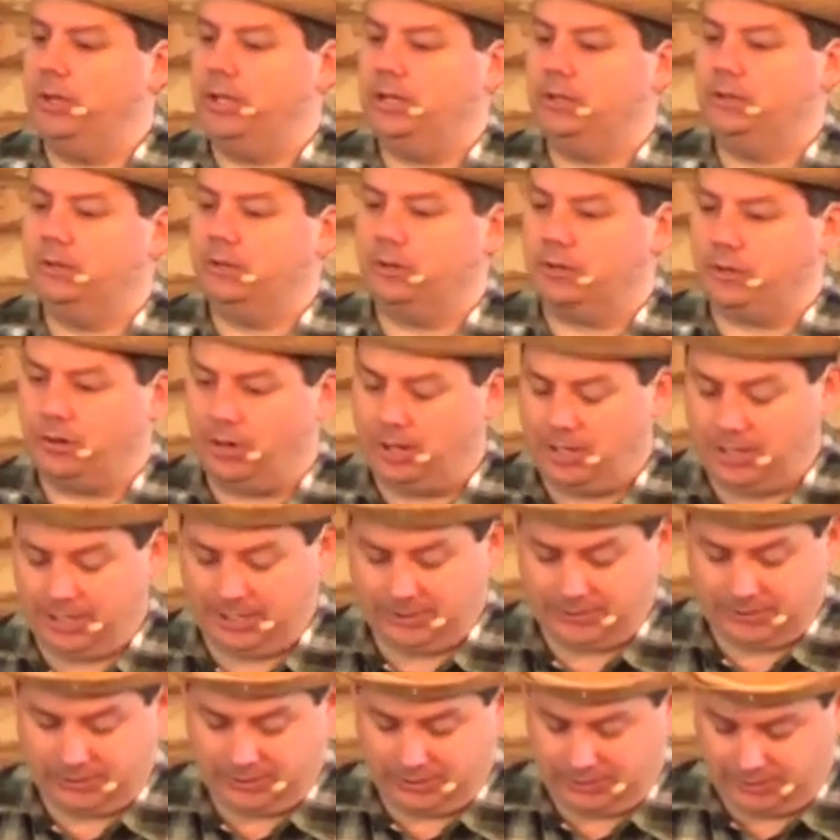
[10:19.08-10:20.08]
in
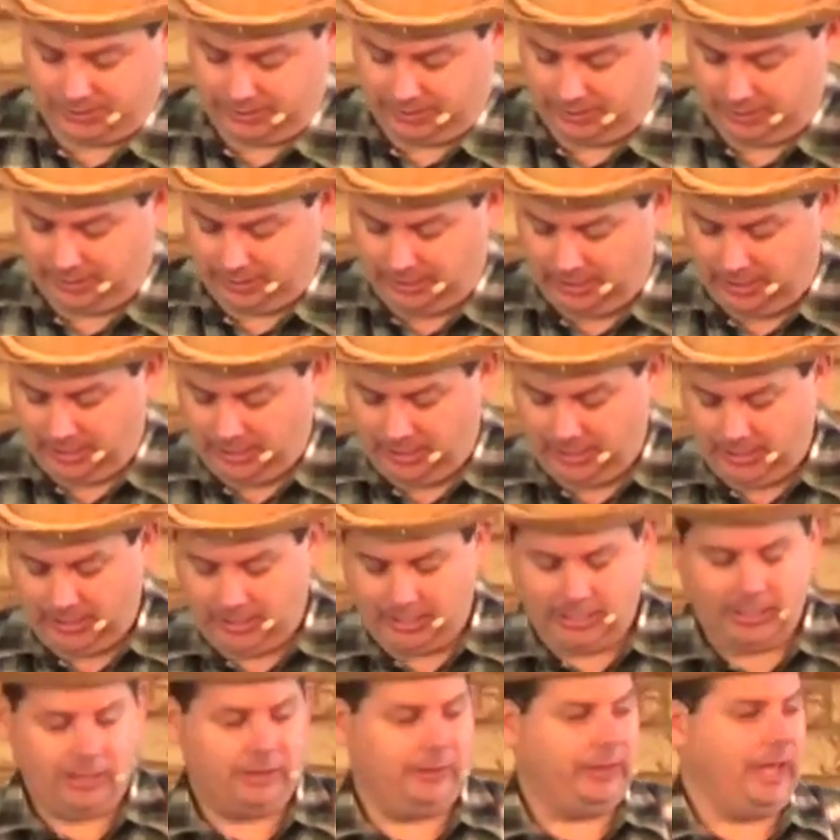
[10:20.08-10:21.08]
Christ.
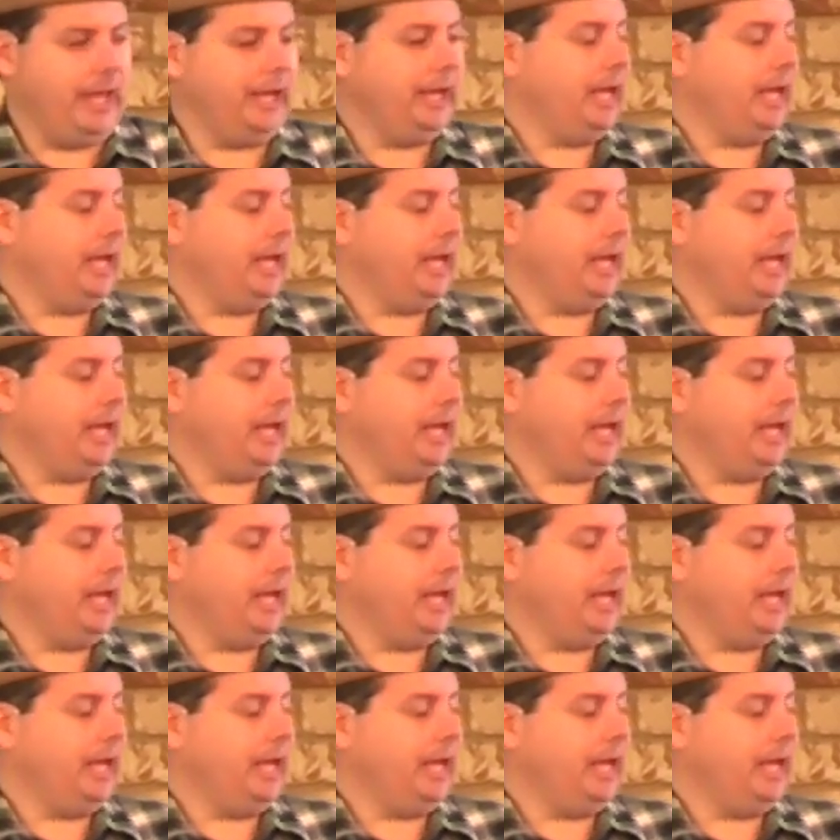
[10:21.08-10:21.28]
And that